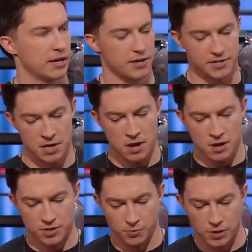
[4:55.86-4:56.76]
to get his.
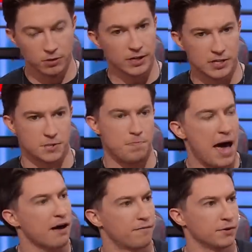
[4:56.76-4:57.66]
So when you look at this
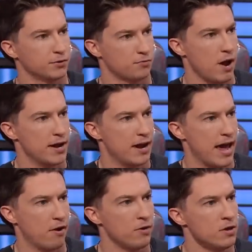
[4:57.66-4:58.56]
backfield right
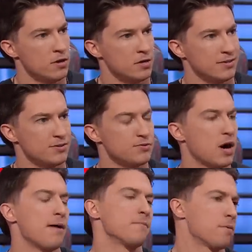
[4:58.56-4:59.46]
now, you,
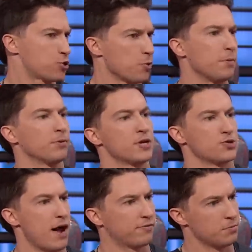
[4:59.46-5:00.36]
I'm sure people that
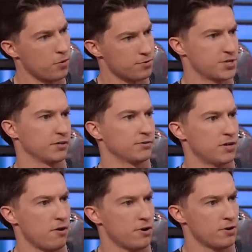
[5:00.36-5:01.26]
drafted Motor
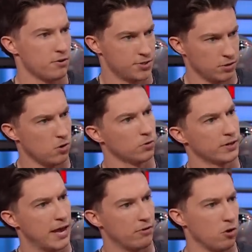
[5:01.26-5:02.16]
Singletary are still
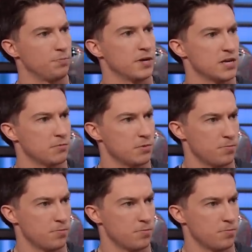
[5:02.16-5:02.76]
holding out hope that he can